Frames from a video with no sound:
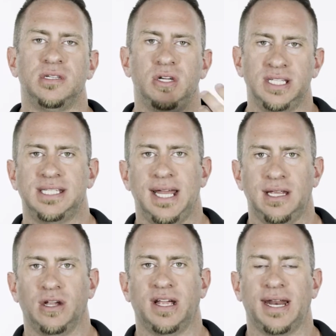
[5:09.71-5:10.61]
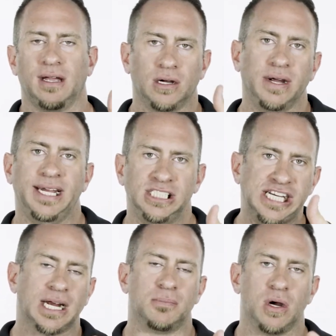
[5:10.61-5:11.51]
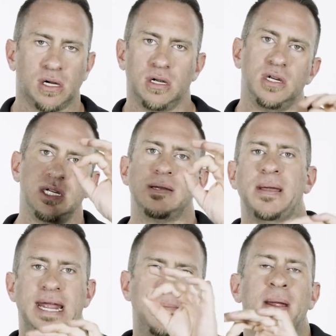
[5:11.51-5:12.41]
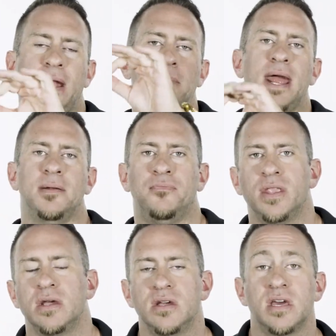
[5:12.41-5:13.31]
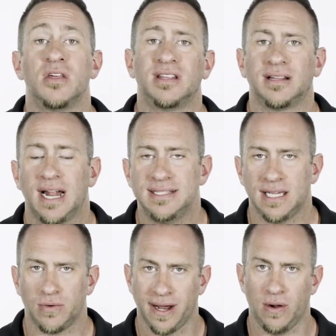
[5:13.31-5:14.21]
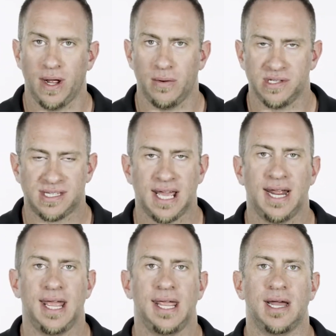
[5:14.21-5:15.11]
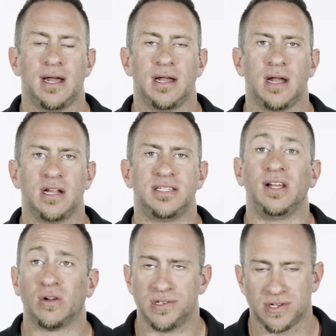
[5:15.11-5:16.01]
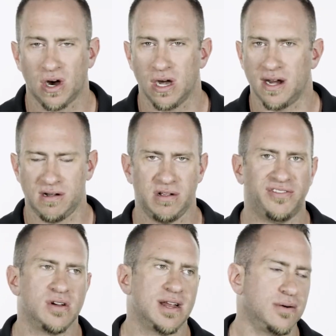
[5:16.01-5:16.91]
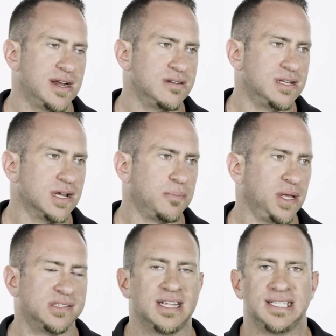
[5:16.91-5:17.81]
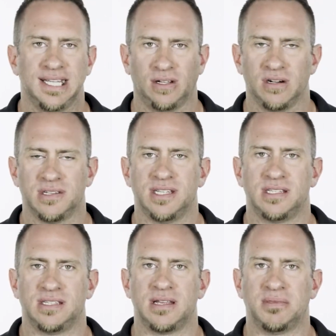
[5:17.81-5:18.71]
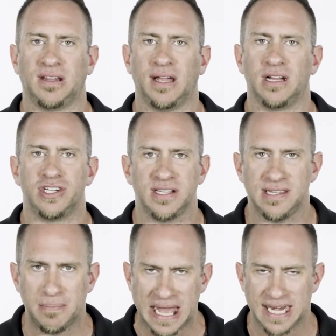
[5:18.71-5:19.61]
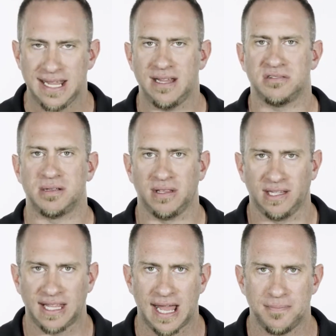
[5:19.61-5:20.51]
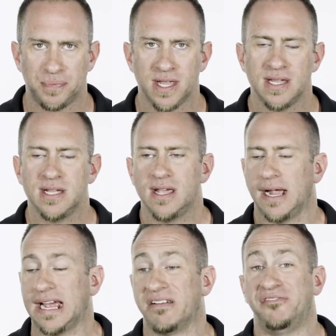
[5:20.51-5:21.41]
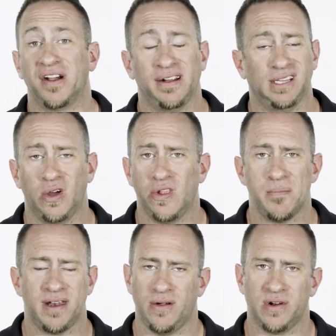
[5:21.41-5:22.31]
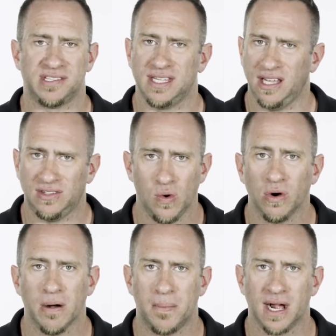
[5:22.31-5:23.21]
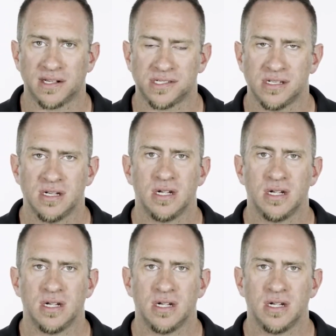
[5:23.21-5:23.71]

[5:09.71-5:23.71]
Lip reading: in good standing, you're getting a green check mark, paid, paid, paid. The other thing that I did right away was get a Dillard's card. I don't know if you're not around a place that has Dillard's. This is something like a JCPenney or something like that. I got a very low limit. I want to say like $200.